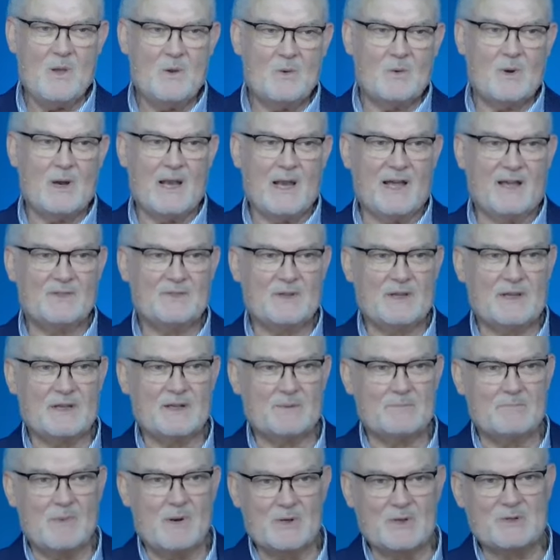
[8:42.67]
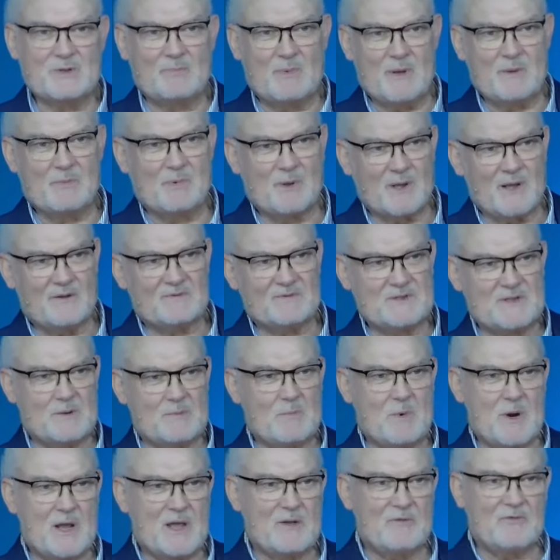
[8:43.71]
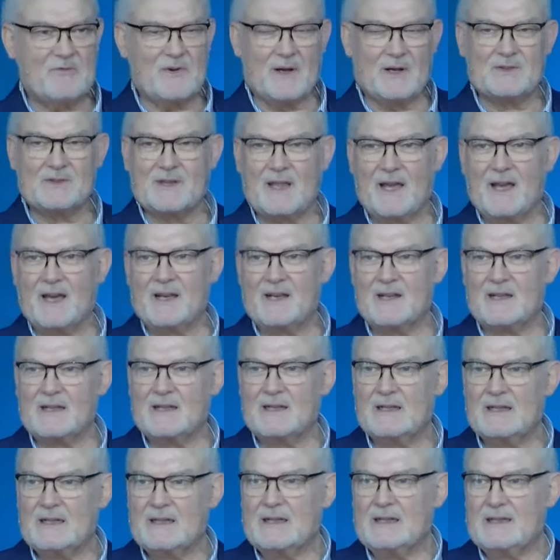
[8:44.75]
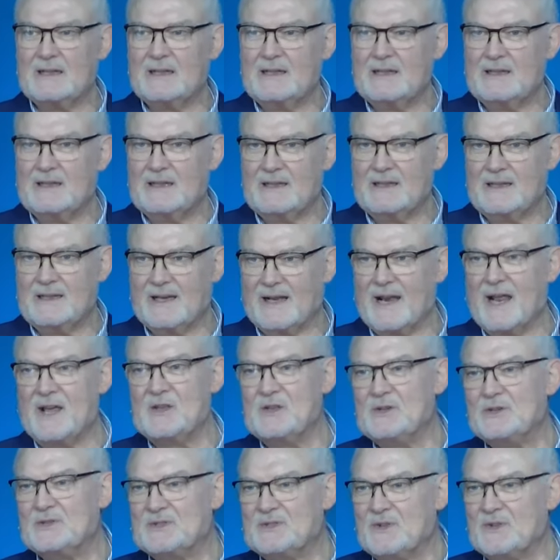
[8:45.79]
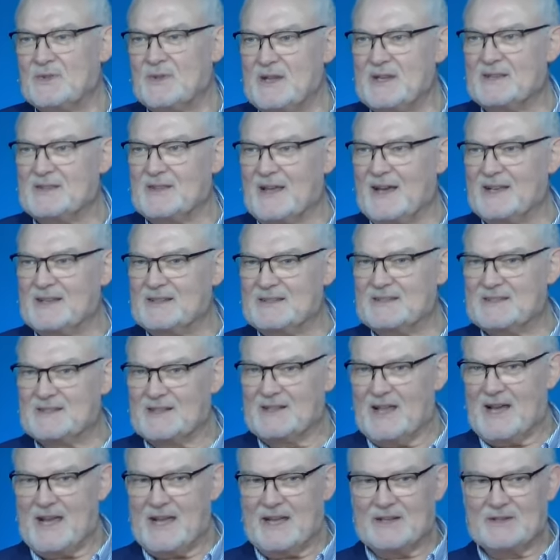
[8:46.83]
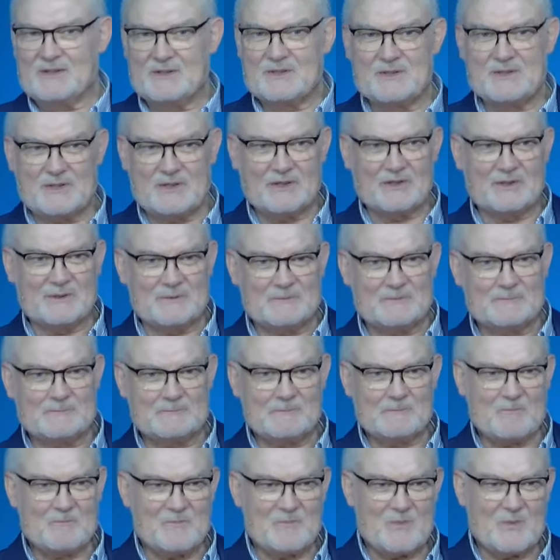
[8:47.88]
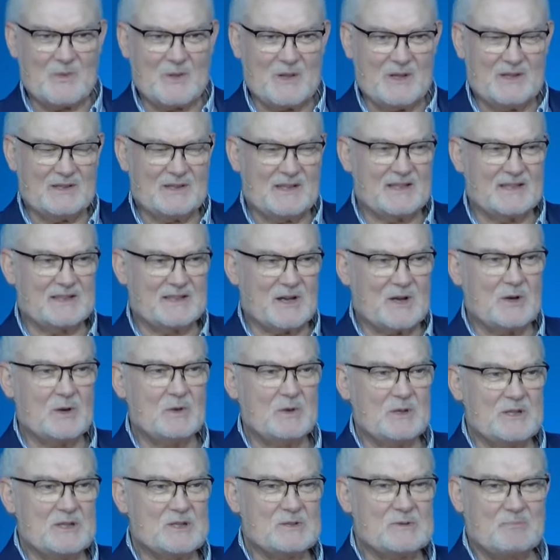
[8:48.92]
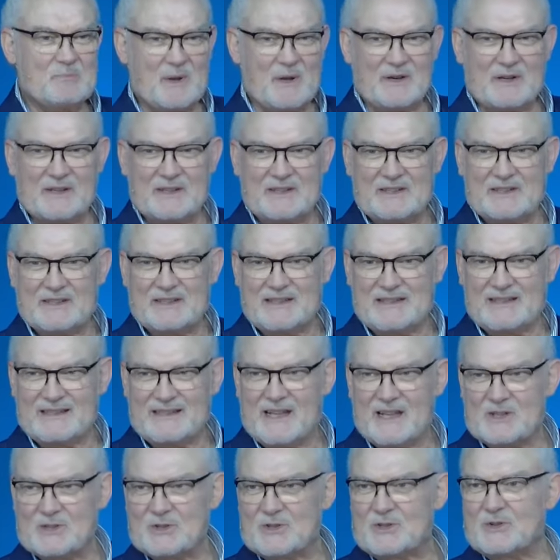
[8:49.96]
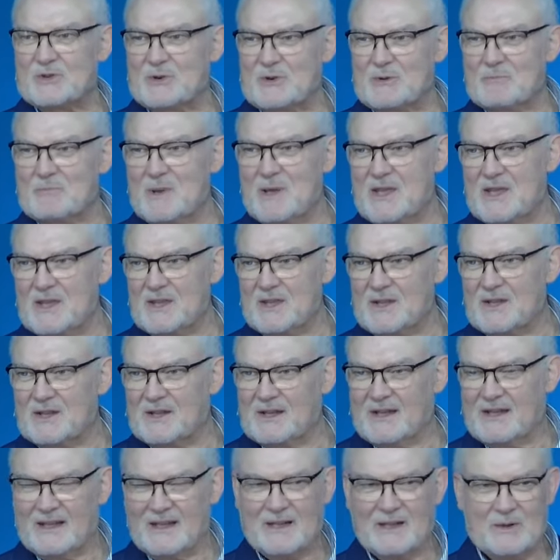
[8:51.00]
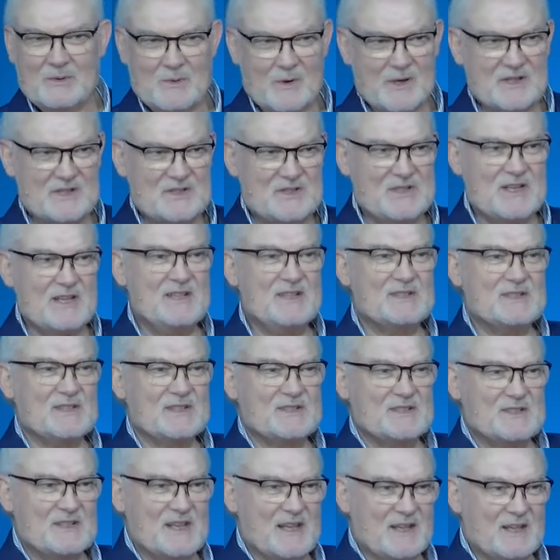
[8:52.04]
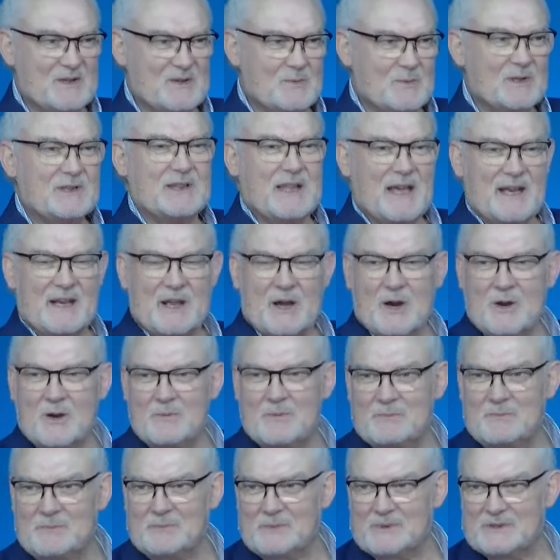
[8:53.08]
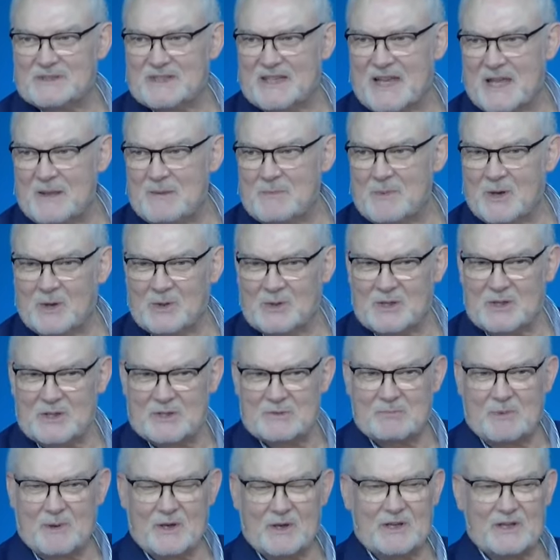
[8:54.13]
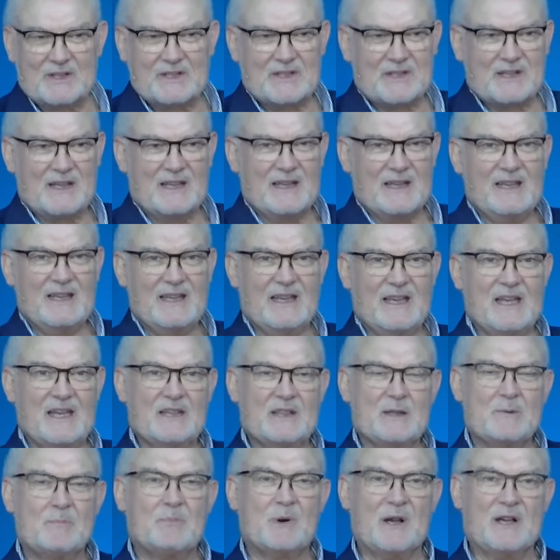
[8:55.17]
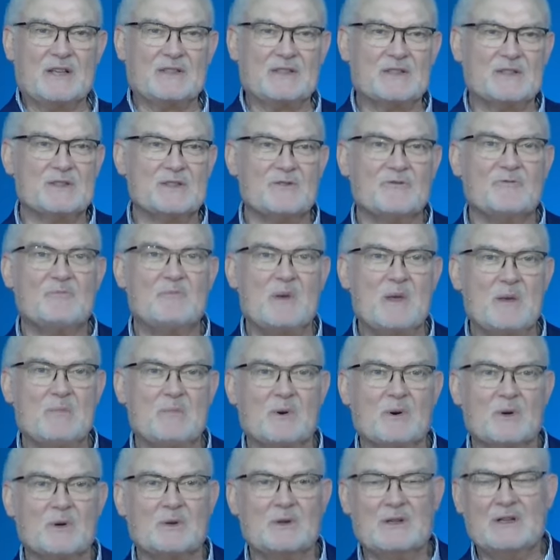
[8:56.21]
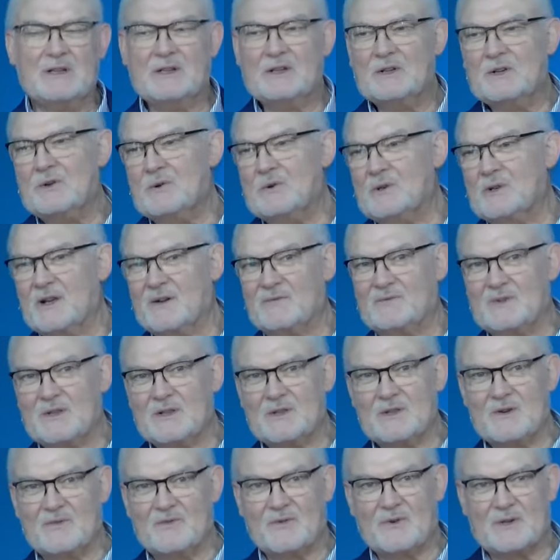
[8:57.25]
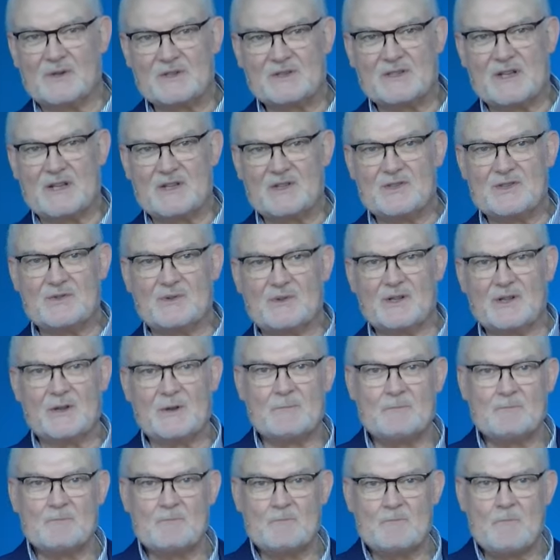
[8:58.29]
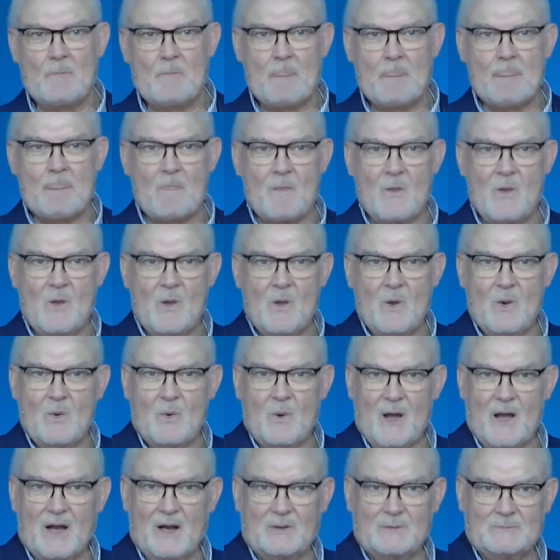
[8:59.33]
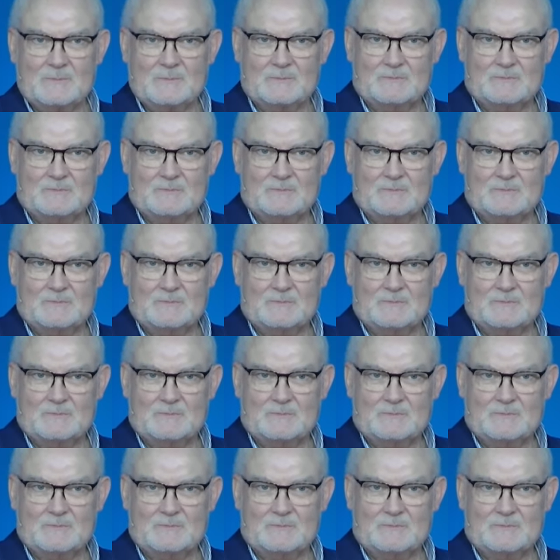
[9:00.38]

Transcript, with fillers: well, I think most people have some way felt that, and and I used to think that until I understood that the Holy Spirit does through me what Jesus did with that home, same Holy Spirit in the presence of people who lived in the first century. Well,